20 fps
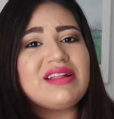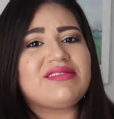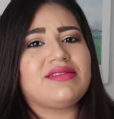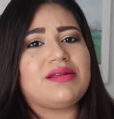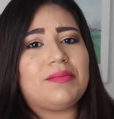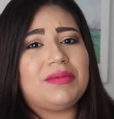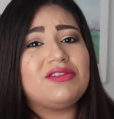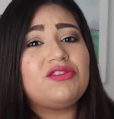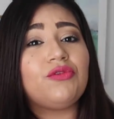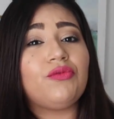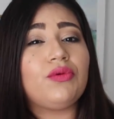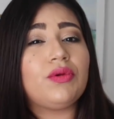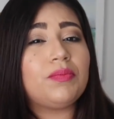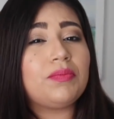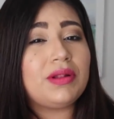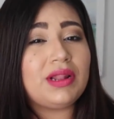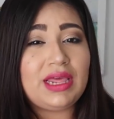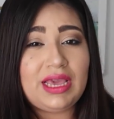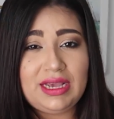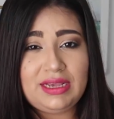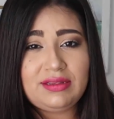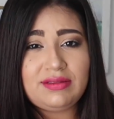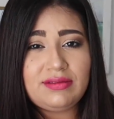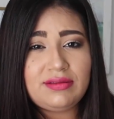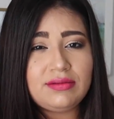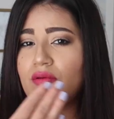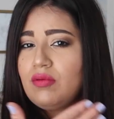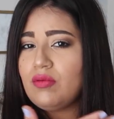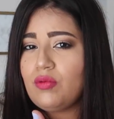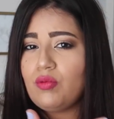It's not meant to
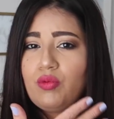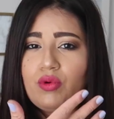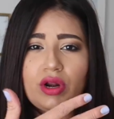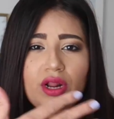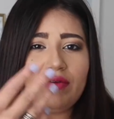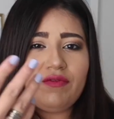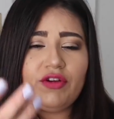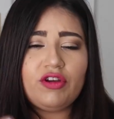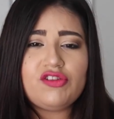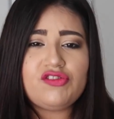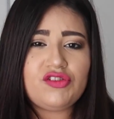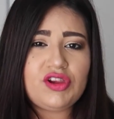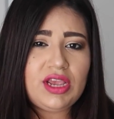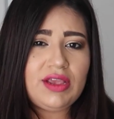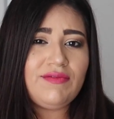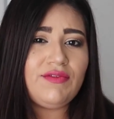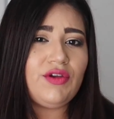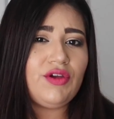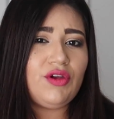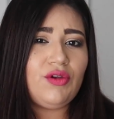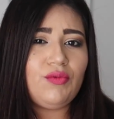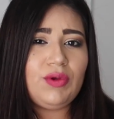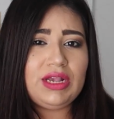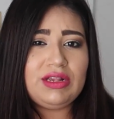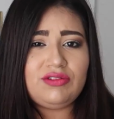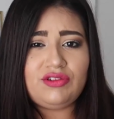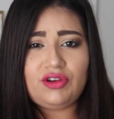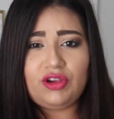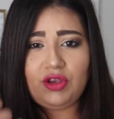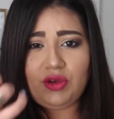replace whatever shaver
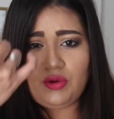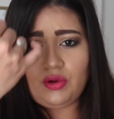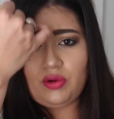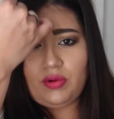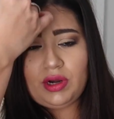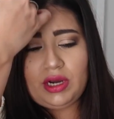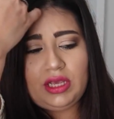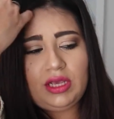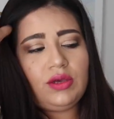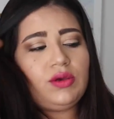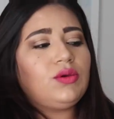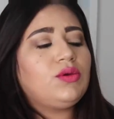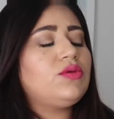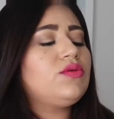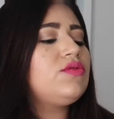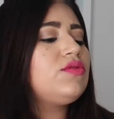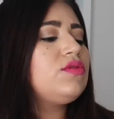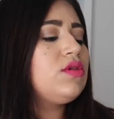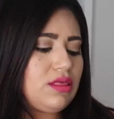razor you already use.